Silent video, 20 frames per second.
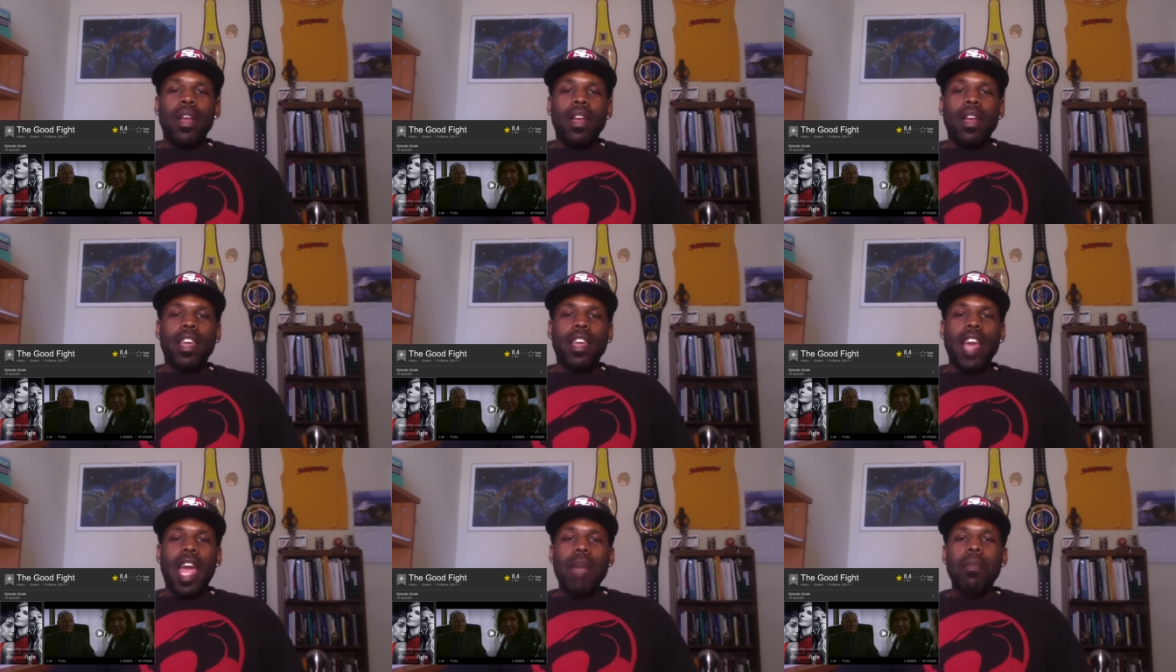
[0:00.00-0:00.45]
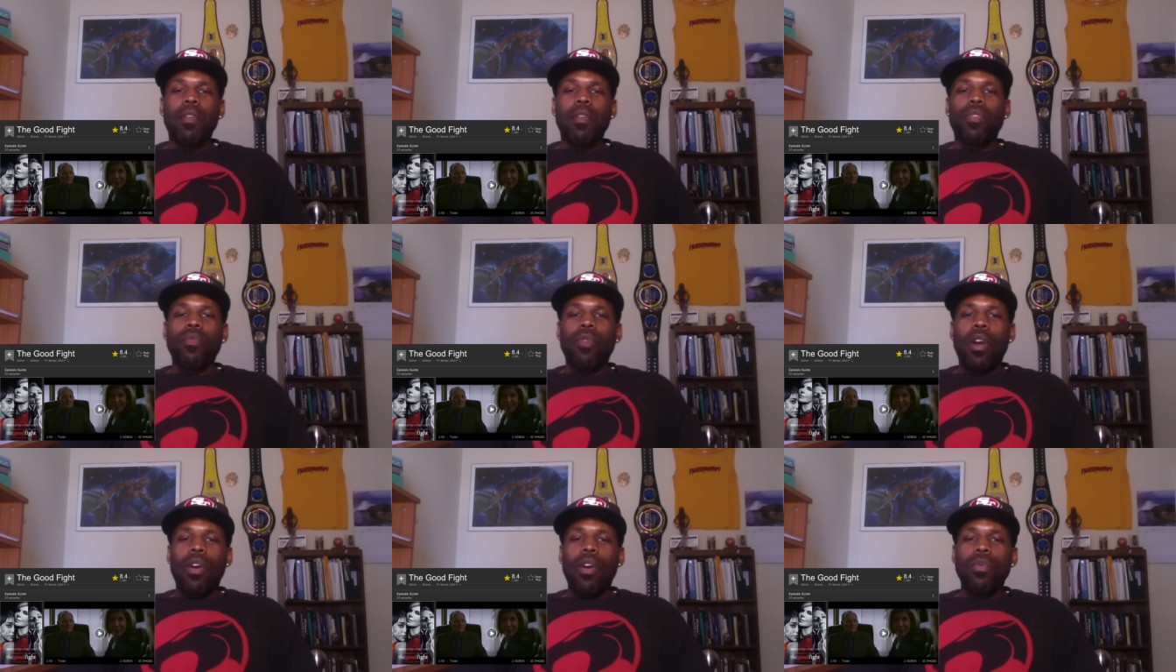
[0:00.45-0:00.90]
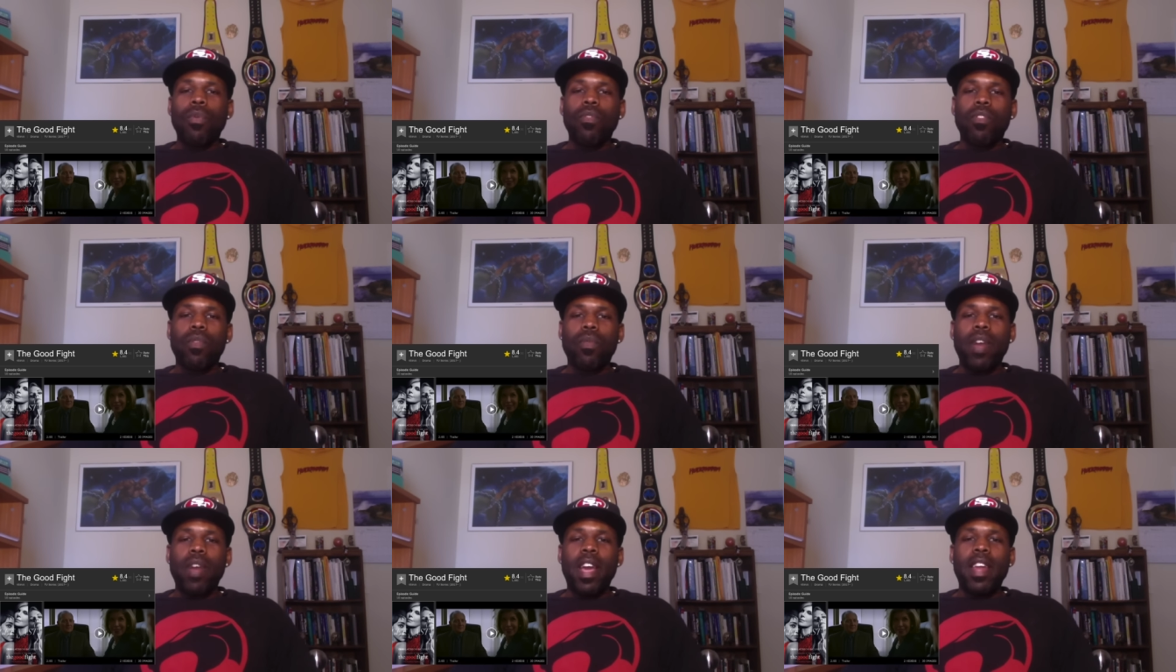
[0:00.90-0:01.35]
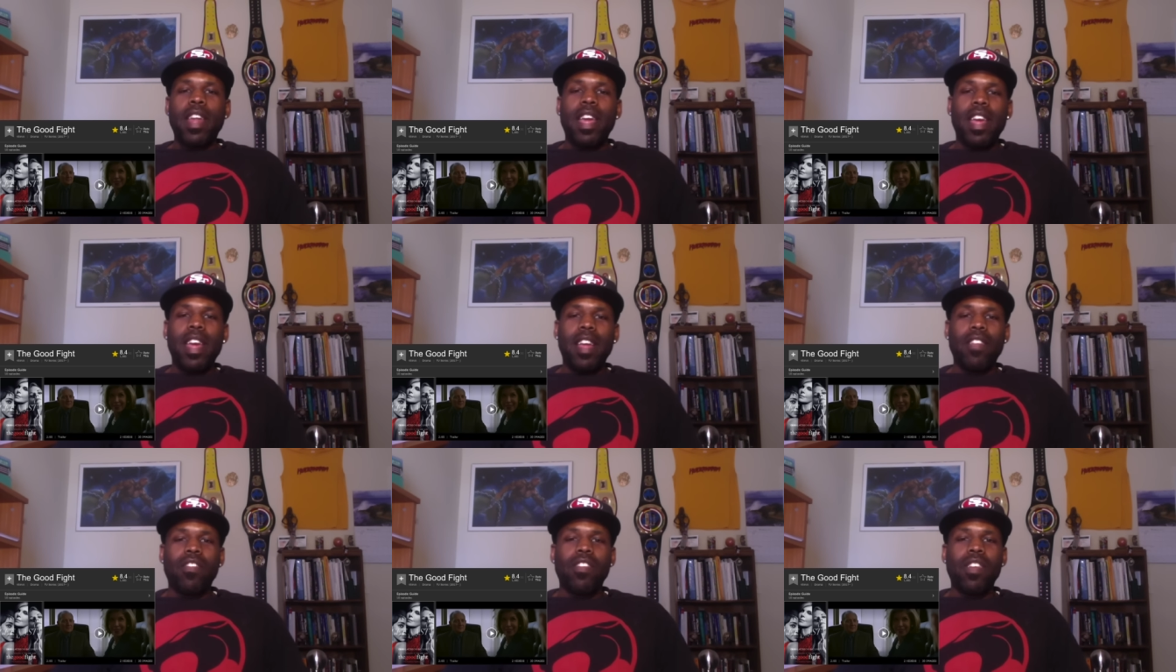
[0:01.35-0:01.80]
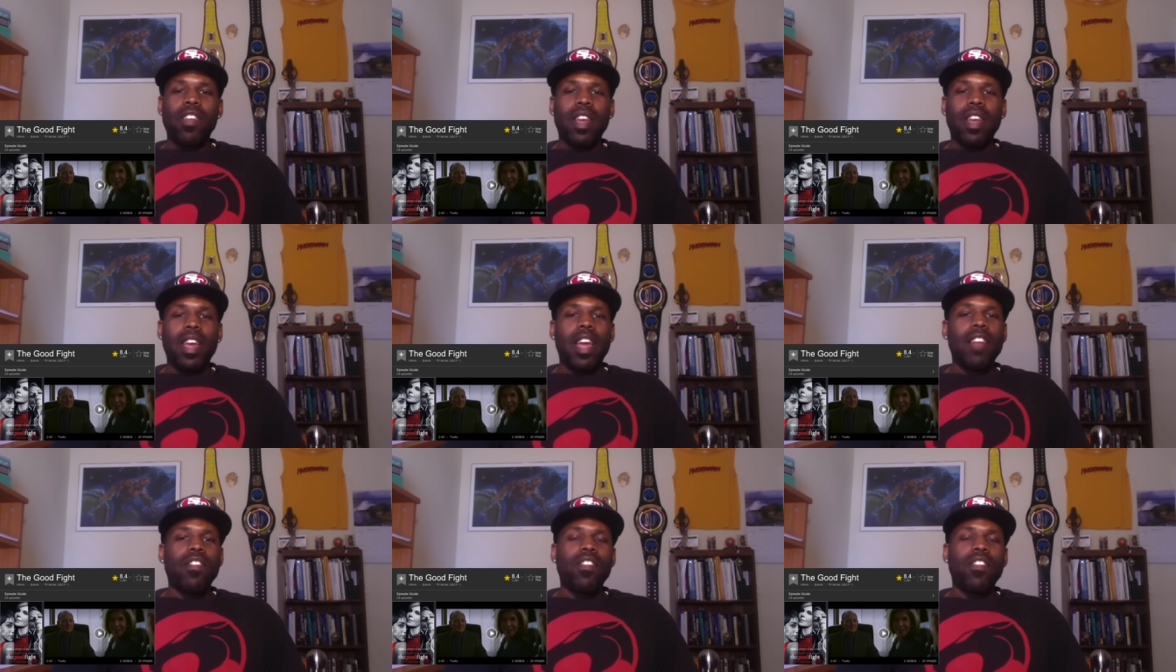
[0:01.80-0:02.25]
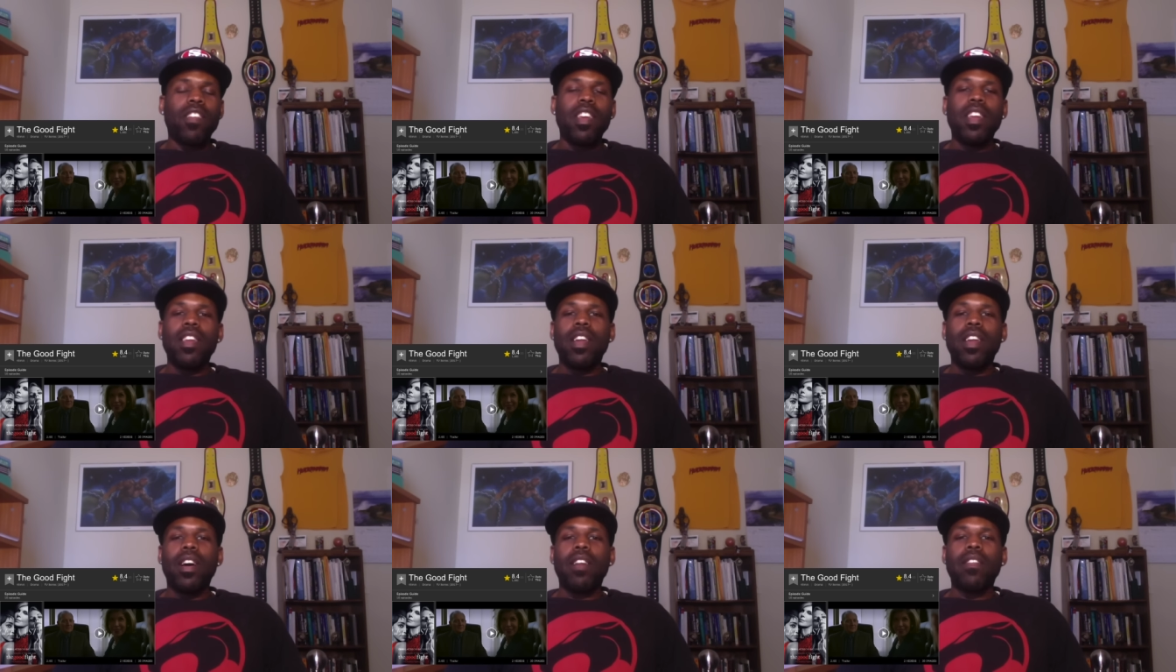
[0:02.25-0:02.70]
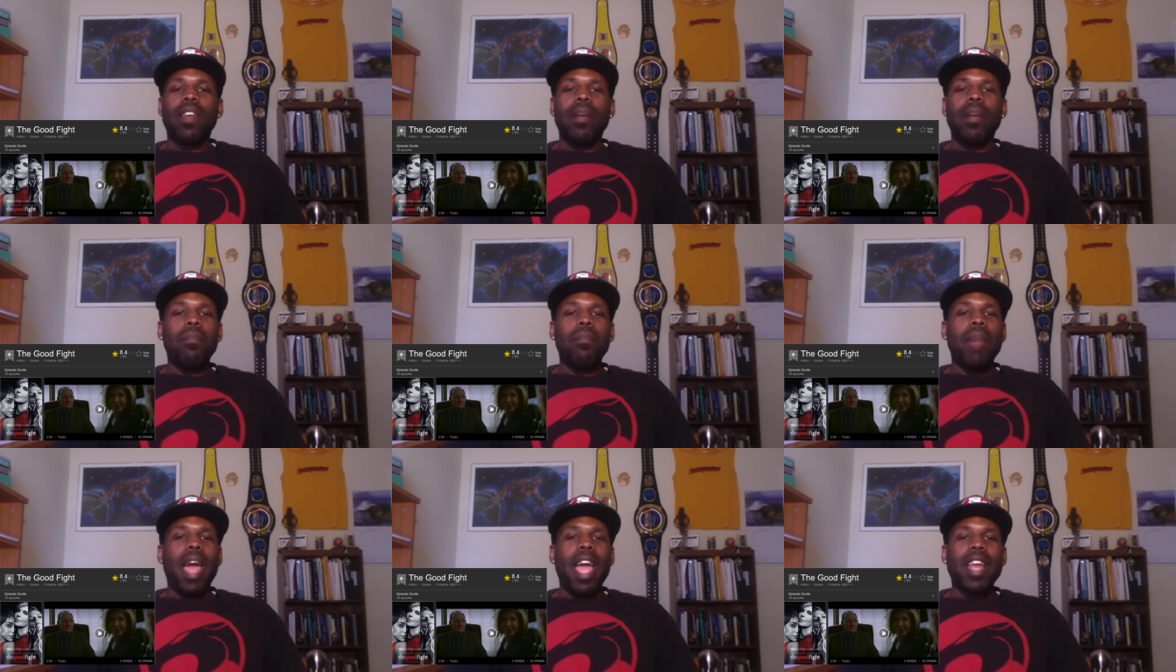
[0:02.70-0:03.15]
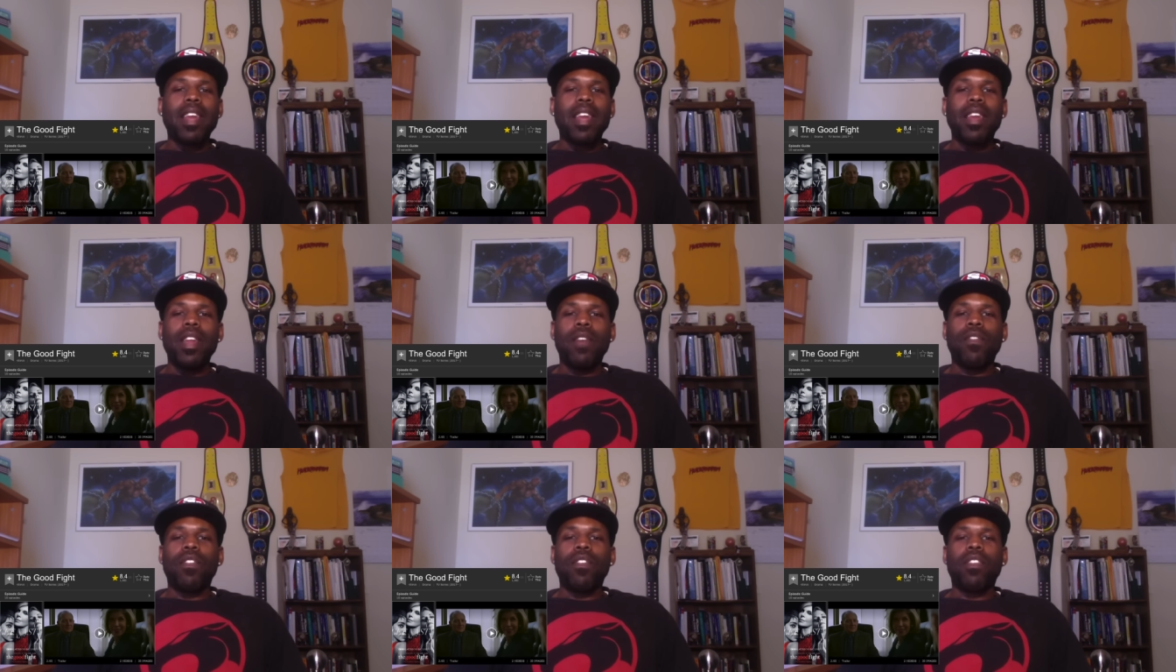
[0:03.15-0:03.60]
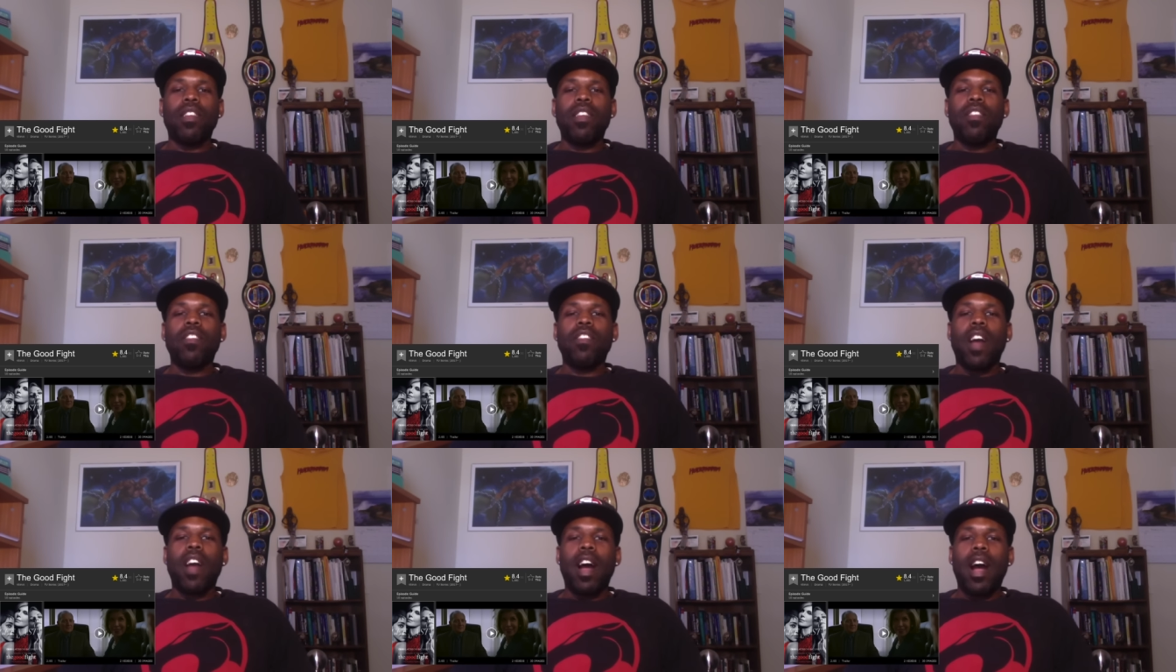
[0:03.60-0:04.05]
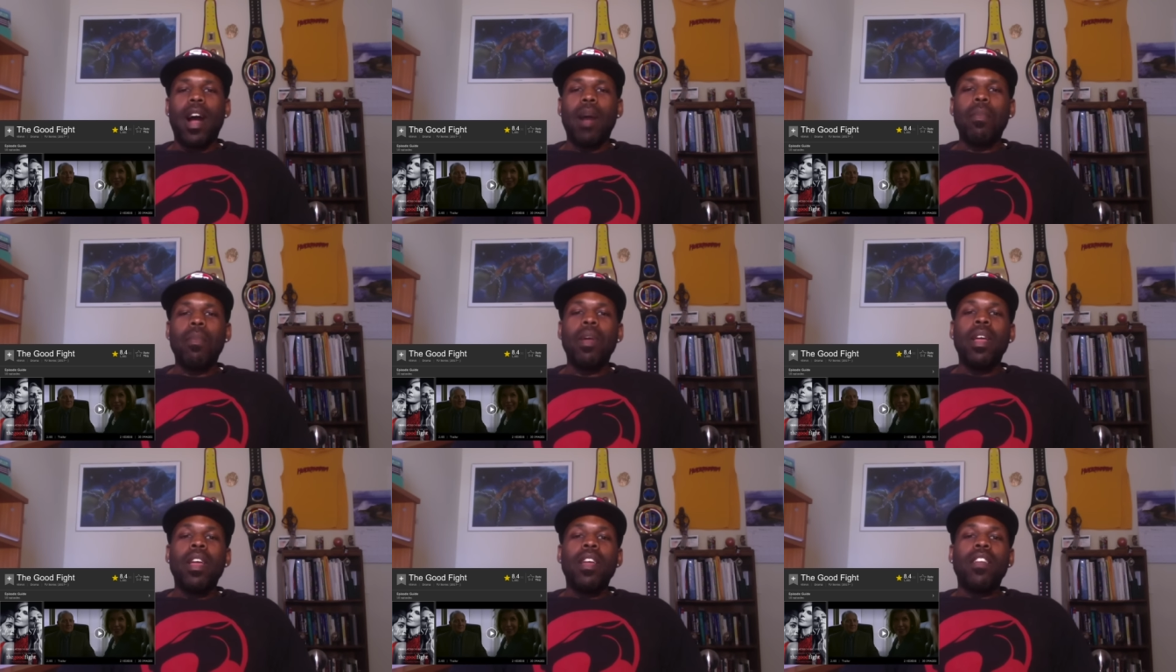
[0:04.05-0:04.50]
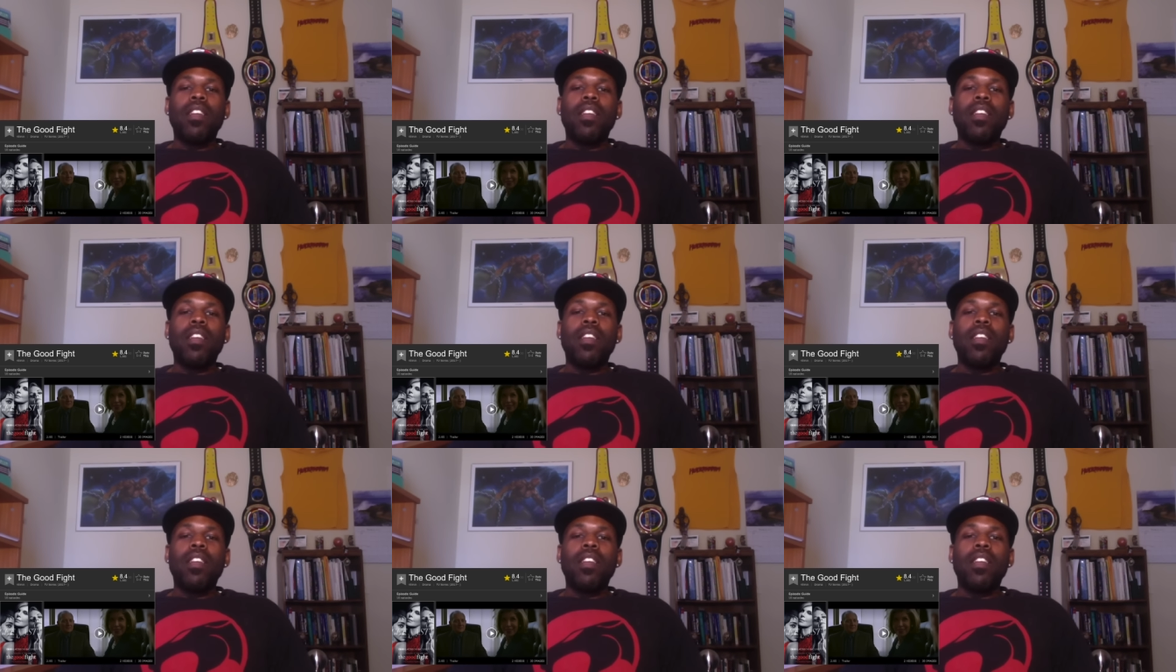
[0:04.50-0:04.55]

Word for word: Game of Thrones, the redhead chick, and she does a magnificent job.